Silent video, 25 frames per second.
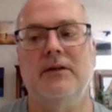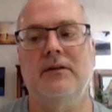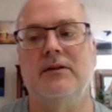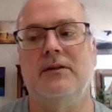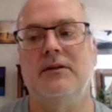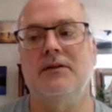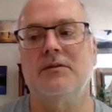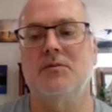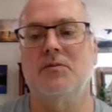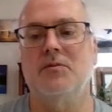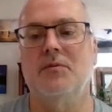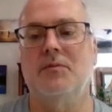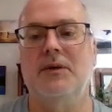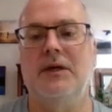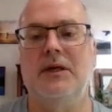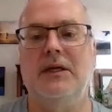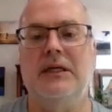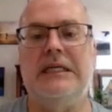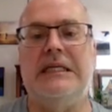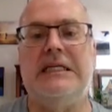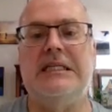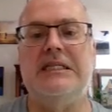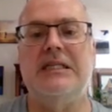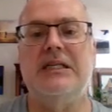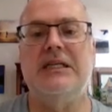this will be
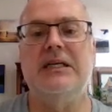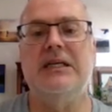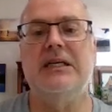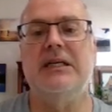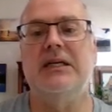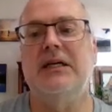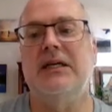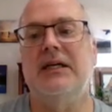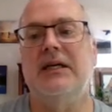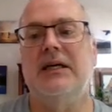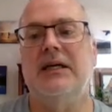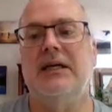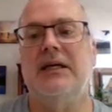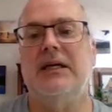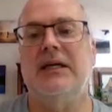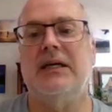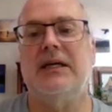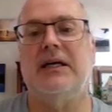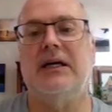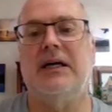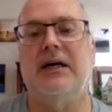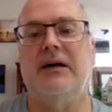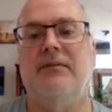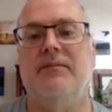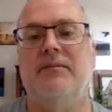easy,
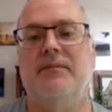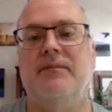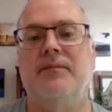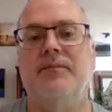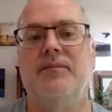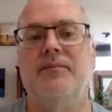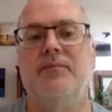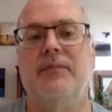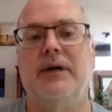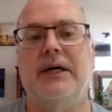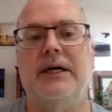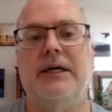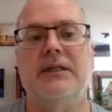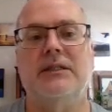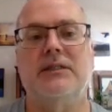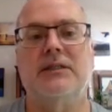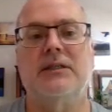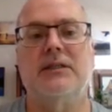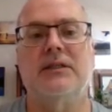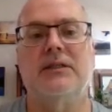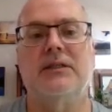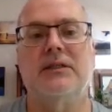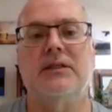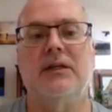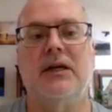but
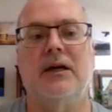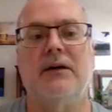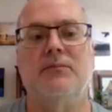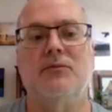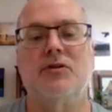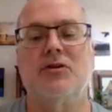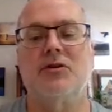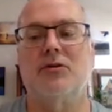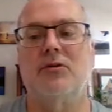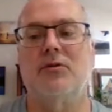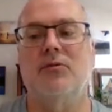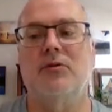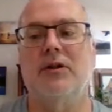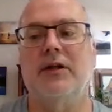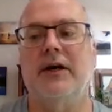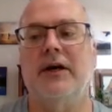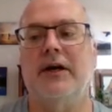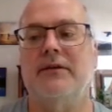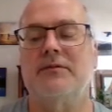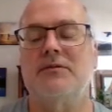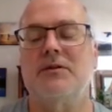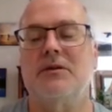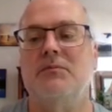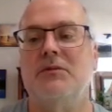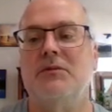I'm sure we'll have some